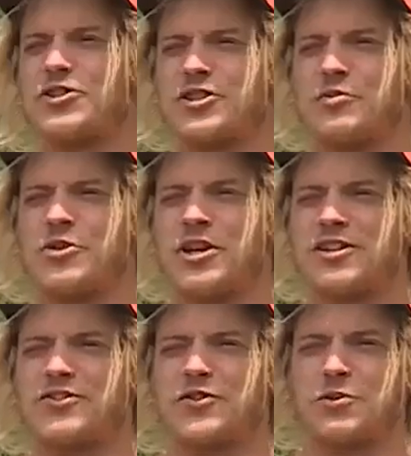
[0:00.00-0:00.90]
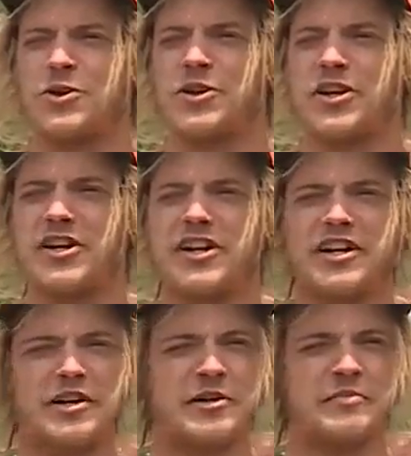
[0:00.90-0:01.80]
somewhere else for work,
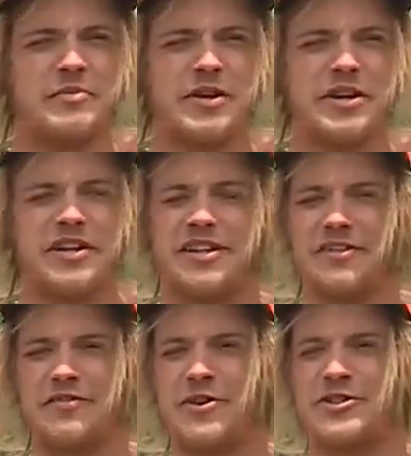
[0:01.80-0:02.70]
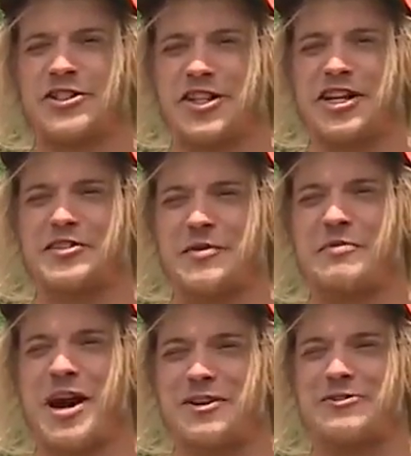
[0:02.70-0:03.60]
but the folks changed my
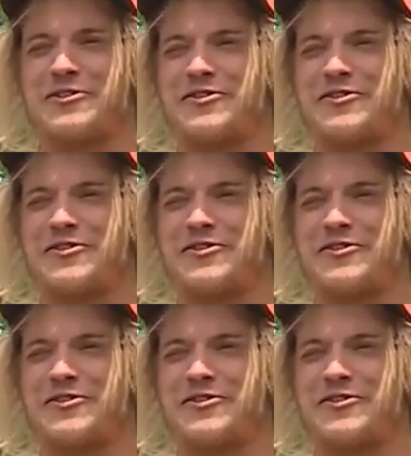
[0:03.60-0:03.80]
mind real